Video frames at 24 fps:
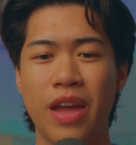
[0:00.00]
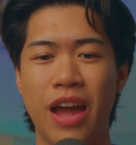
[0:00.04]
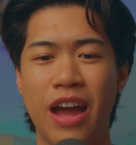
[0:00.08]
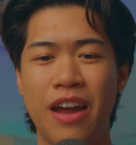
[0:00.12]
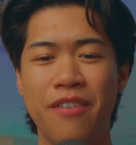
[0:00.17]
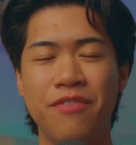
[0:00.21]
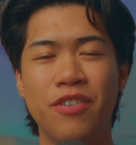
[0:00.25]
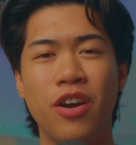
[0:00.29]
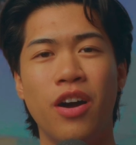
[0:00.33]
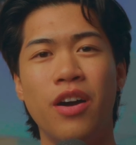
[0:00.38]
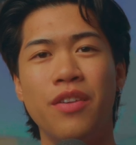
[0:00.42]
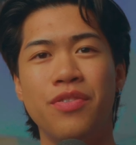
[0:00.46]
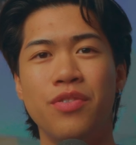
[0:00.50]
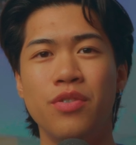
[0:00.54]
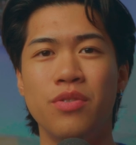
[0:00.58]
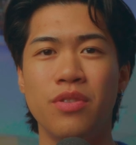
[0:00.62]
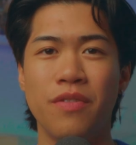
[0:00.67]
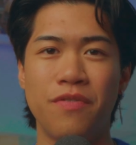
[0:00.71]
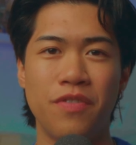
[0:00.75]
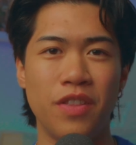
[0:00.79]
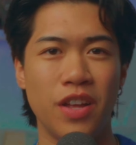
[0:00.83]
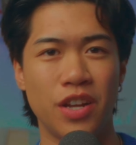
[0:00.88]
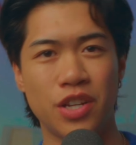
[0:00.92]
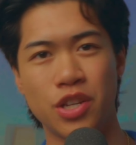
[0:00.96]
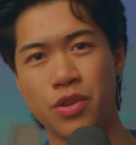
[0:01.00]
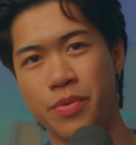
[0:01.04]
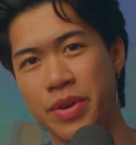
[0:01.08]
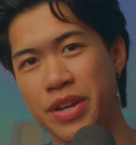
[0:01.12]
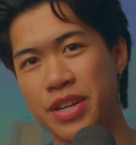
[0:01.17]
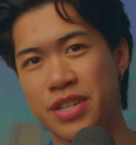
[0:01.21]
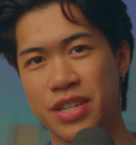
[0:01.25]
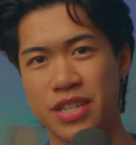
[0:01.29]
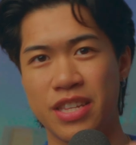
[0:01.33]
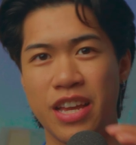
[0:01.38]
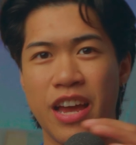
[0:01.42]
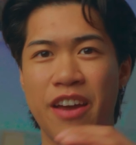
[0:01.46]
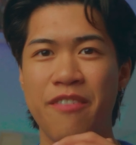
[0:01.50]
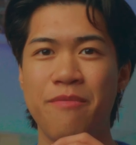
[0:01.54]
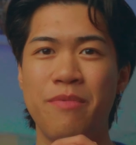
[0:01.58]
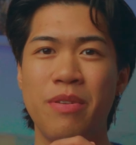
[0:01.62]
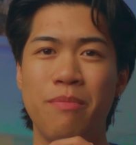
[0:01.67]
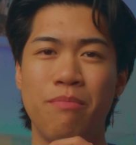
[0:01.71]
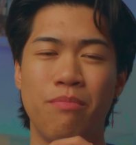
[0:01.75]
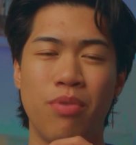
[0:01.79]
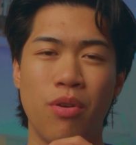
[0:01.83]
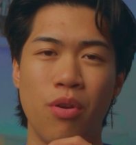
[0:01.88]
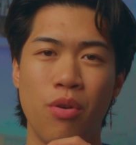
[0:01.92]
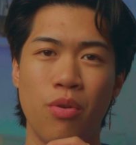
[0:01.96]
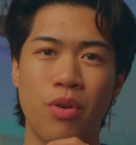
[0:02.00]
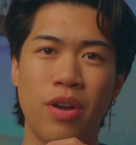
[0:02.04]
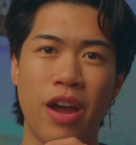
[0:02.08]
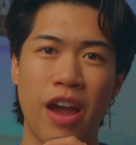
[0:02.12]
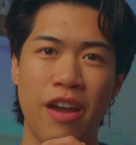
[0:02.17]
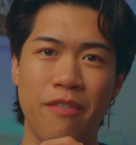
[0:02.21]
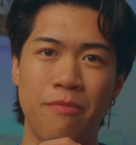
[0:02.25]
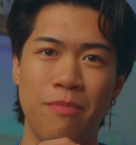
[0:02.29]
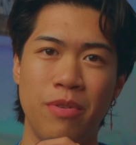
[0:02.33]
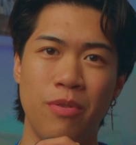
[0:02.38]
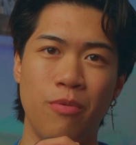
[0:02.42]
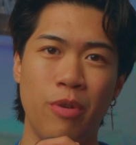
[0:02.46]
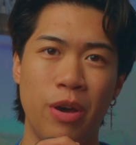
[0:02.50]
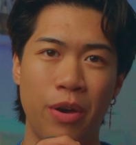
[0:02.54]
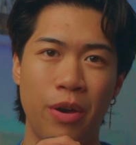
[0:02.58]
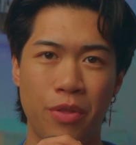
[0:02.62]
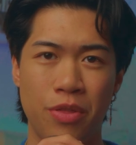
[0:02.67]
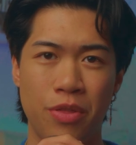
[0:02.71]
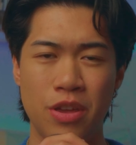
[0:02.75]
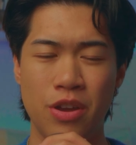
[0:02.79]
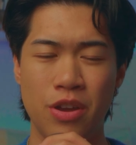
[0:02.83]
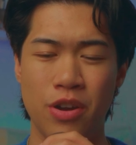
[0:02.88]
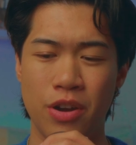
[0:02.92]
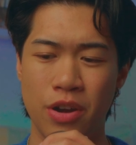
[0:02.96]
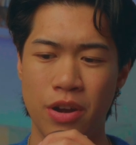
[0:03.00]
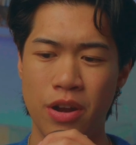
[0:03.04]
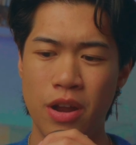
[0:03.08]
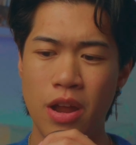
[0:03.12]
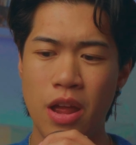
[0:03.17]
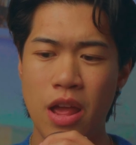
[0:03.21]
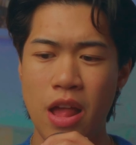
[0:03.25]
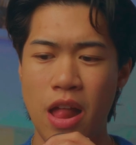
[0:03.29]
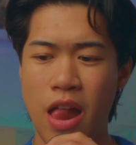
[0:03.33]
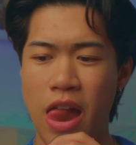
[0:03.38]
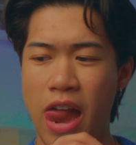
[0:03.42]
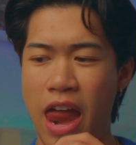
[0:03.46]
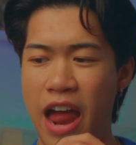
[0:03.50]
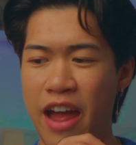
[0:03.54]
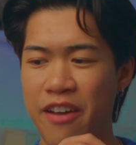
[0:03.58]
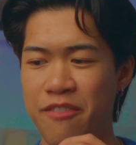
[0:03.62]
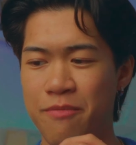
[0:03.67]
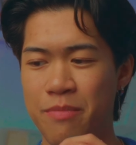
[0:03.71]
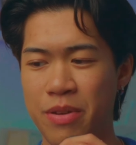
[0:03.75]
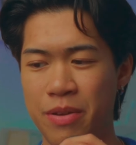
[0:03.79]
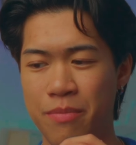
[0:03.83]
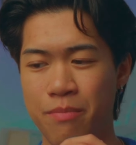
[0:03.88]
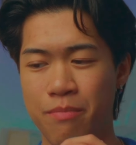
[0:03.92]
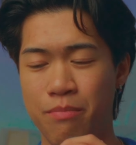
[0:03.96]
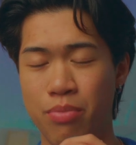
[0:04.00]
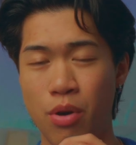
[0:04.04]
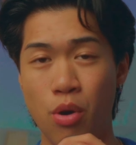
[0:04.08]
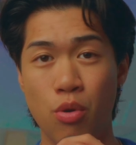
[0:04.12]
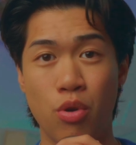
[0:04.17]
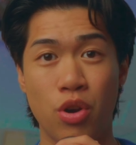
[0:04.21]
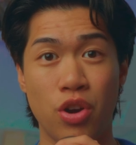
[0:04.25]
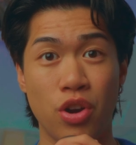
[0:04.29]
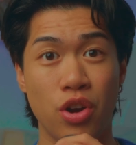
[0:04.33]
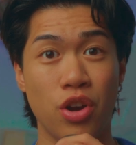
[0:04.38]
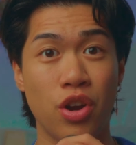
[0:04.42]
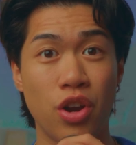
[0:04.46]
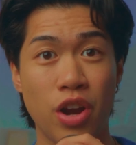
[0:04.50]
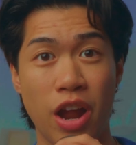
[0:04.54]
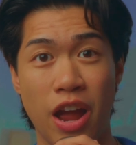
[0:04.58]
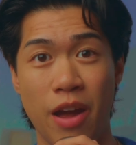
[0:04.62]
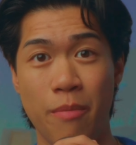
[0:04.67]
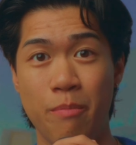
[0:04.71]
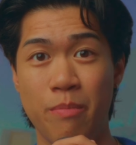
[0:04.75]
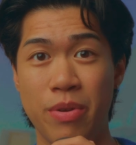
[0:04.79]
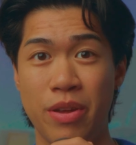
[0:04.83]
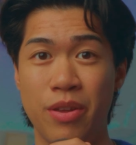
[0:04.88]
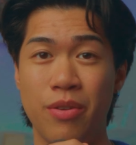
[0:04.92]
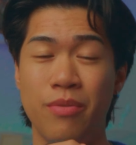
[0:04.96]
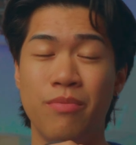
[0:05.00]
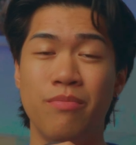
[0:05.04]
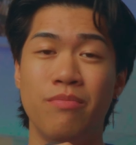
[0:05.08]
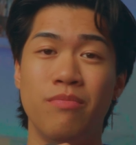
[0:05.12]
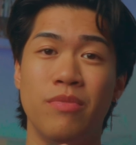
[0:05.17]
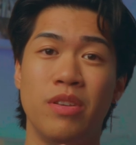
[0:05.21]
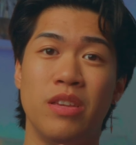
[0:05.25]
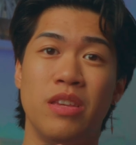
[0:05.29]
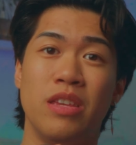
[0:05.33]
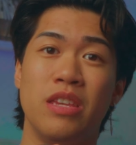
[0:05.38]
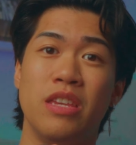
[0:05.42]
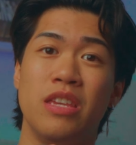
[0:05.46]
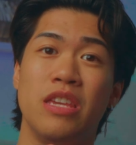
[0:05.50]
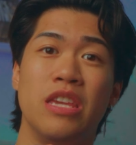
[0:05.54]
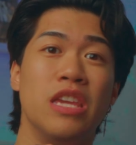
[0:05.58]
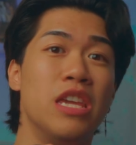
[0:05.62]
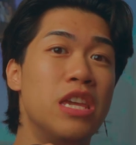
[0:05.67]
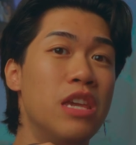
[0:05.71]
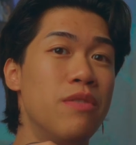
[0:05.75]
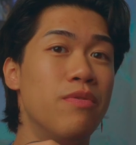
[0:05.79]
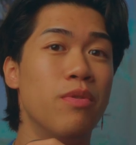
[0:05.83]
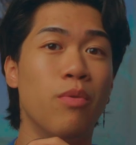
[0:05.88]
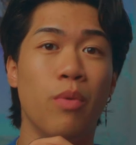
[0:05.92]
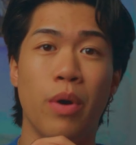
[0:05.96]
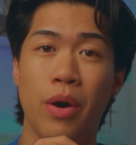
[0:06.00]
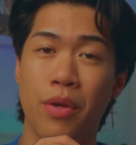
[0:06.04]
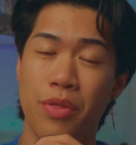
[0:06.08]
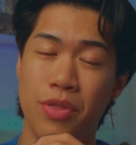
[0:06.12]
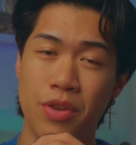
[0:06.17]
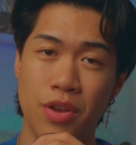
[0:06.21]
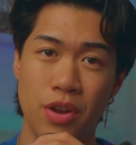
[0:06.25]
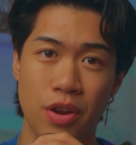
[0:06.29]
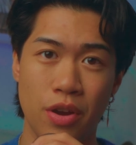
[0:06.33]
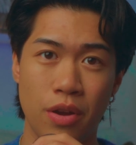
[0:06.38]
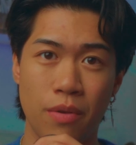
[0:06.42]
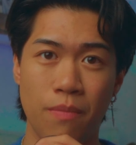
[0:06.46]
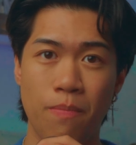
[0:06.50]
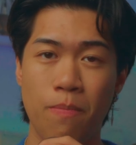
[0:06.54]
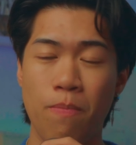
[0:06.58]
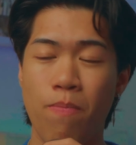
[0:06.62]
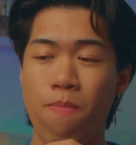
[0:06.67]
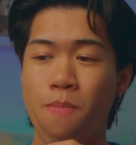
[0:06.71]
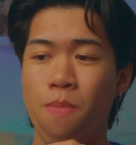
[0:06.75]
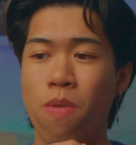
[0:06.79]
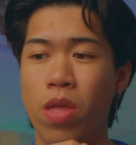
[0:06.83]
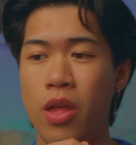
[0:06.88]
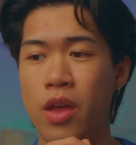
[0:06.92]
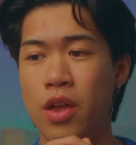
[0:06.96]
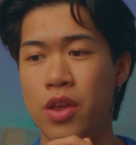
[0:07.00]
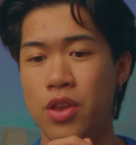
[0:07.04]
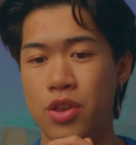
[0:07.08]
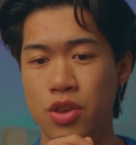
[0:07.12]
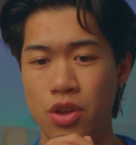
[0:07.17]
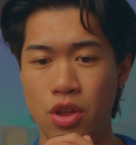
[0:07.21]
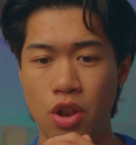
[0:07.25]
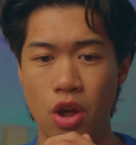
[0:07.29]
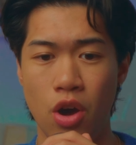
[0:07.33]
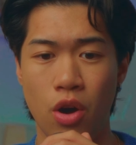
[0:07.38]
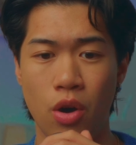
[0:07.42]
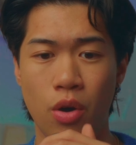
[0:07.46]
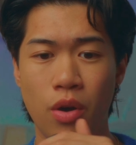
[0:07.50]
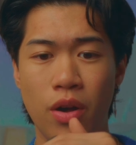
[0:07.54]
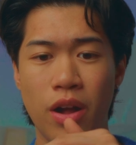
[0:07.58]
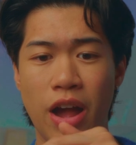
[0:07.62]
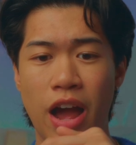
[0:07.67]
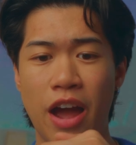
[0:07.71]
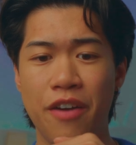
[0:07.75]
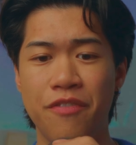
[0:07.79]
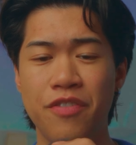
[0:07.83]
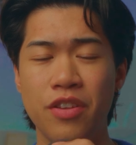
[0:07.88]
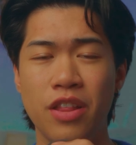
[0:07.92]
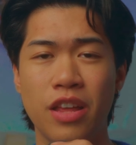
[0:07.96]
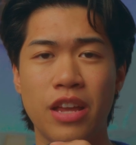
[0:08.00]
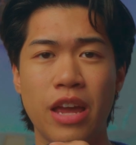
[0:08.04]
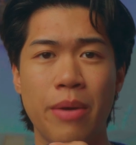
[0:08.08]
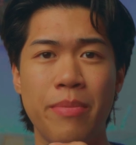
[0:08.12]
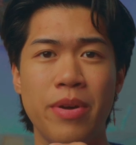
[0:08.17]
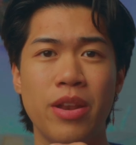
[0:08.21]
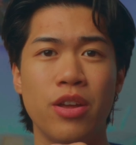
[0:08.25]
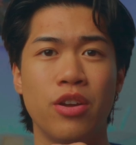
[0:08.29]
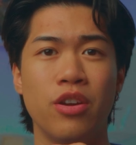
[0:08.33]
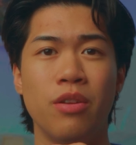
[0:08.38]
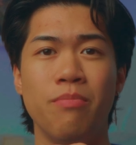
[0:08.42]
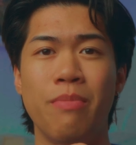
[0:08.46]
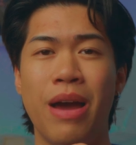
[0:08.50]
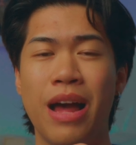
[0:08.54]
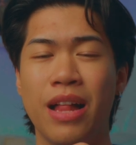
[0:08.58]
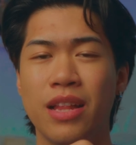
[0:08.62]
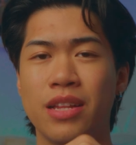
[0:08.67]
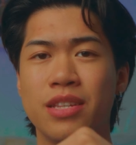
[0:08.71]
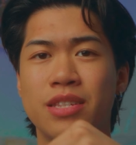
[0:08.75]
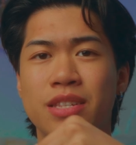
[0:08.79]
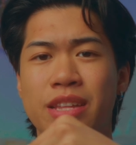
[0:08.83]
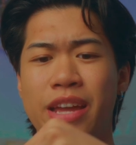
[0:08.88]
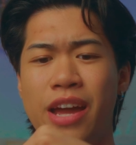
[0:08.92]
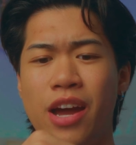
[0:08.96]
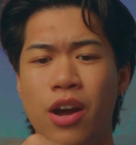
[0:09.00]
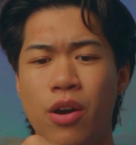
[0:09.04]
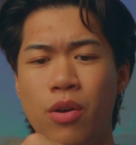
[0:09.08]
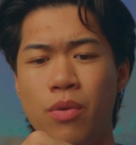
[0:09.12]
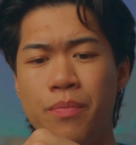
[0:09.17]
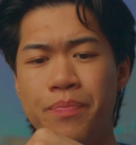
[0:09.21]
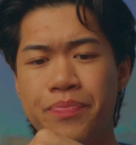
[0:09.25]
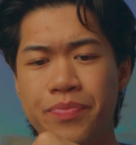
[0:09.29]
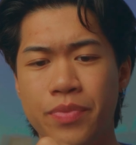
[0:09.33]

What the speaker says: I've gone through the fluctuations. I've been broke. I've been wealthier. I've been broker. I've been even wealthier. I feel like I'm at a good balance now.